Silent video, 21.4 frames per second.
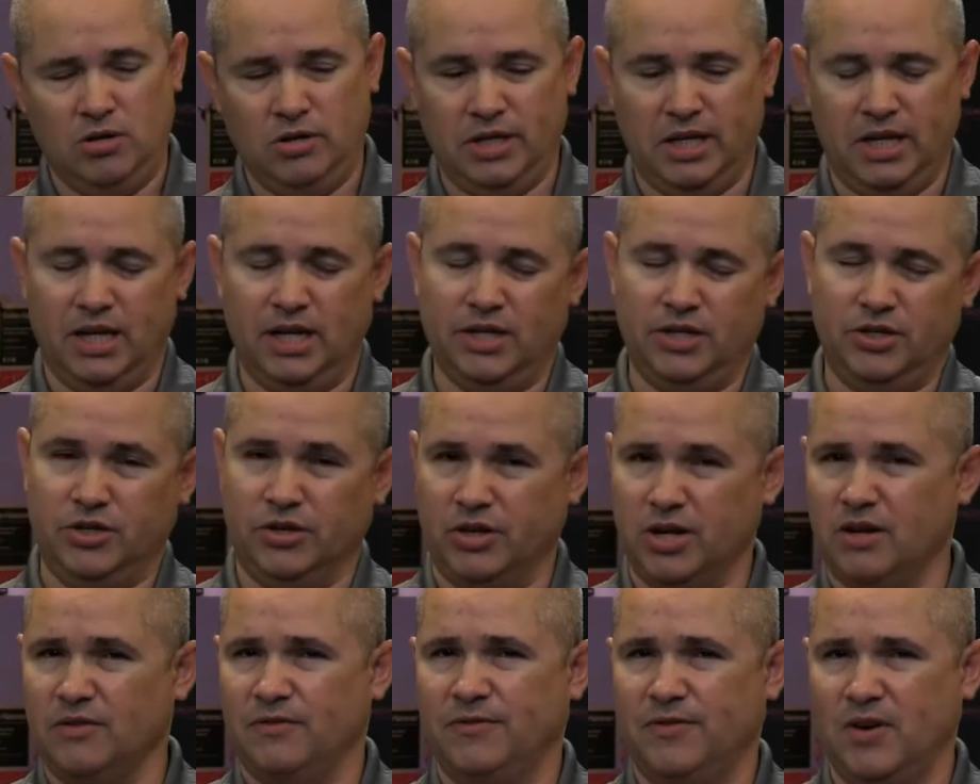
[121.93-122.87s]
and you're
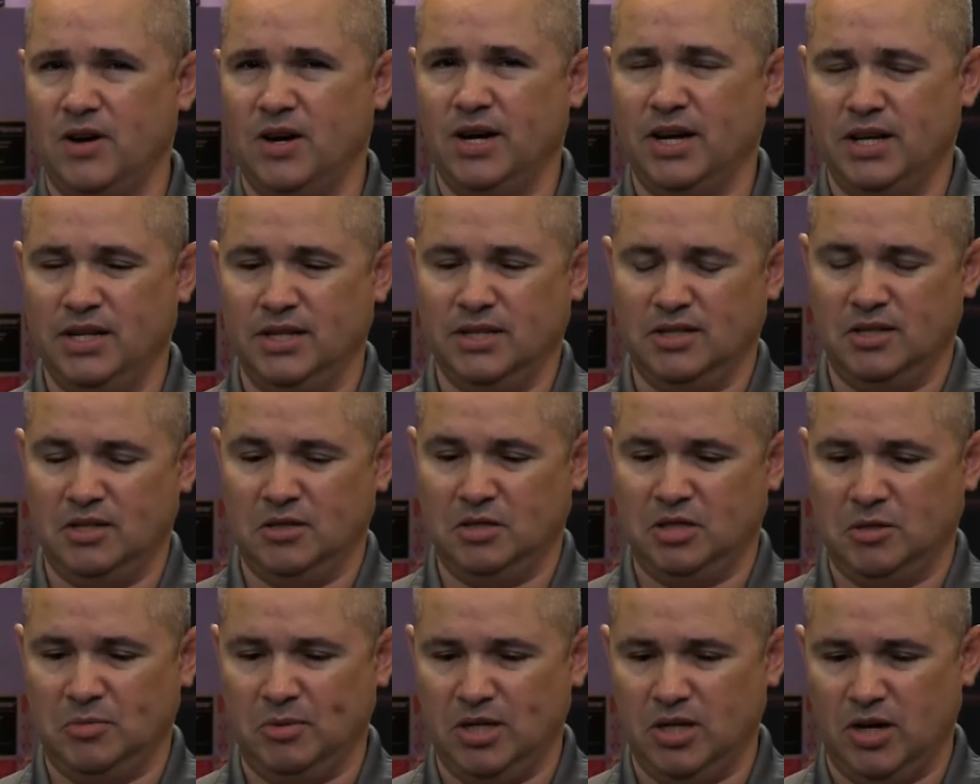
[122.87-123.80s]
going to find,
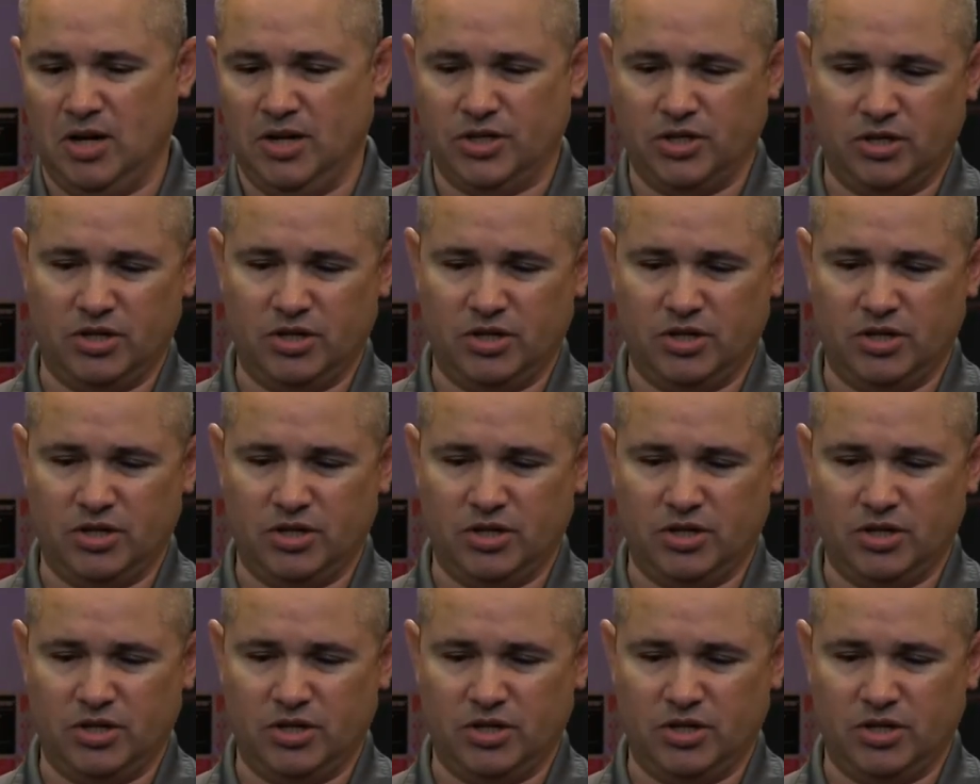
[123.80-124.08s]
to be honest,